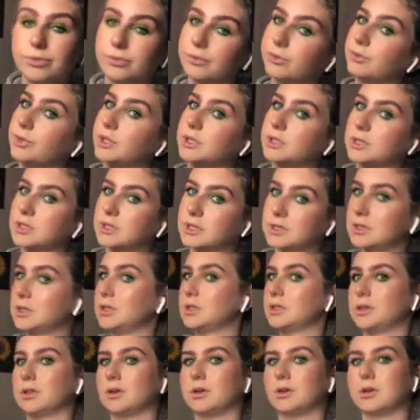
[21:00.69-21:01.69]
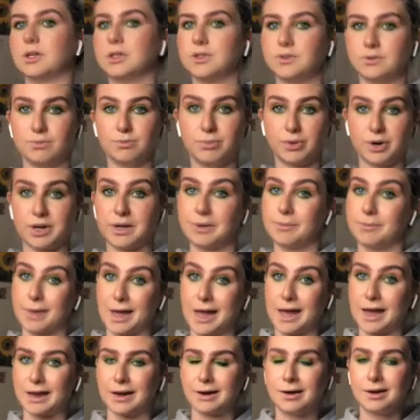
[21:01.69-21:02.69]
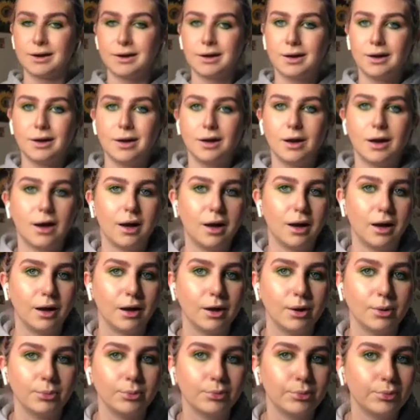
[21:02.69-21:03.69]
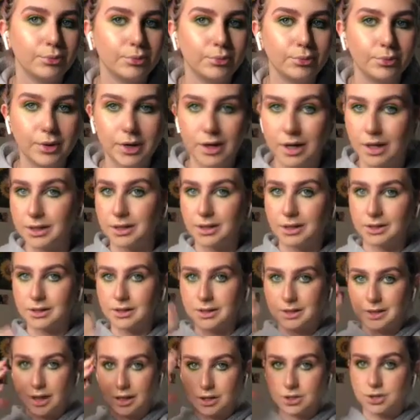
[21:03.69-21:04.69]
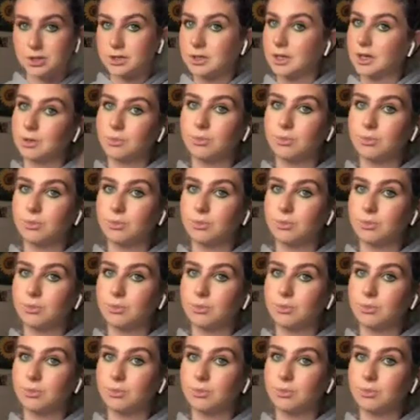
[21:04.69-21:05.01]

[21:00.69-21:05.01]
Just because this look is pretty matte, and I think that that just like